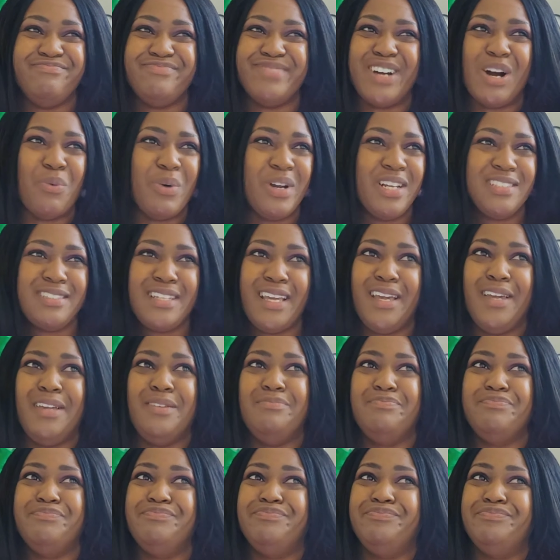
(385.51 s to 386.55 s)
I want to
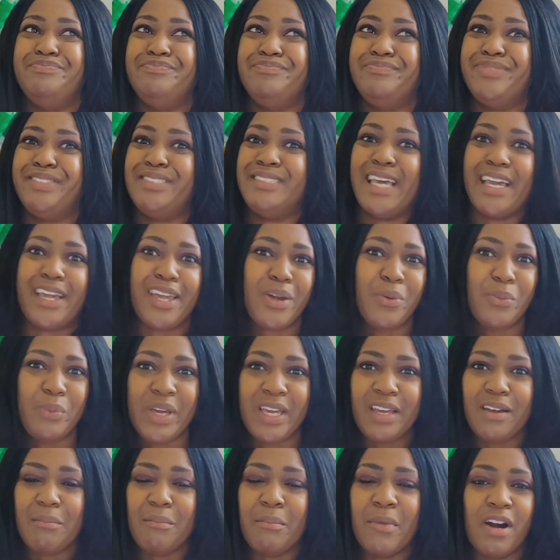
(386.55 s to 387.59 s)
say second
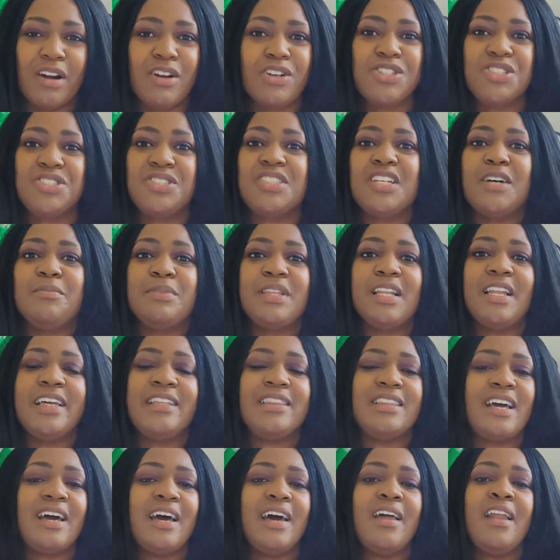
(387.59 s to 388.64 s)
week of March or something like
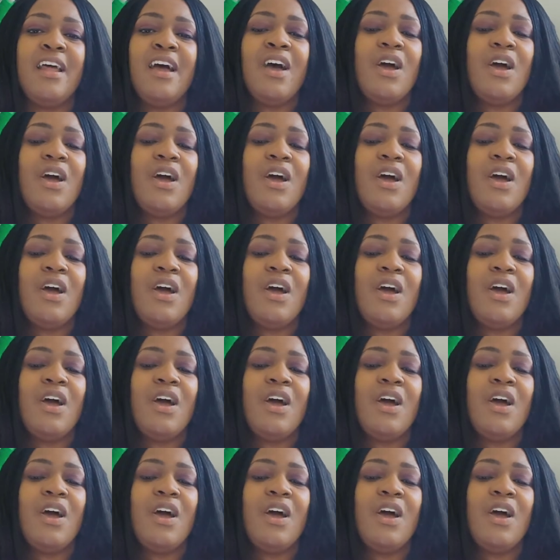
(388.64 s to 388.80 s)
that.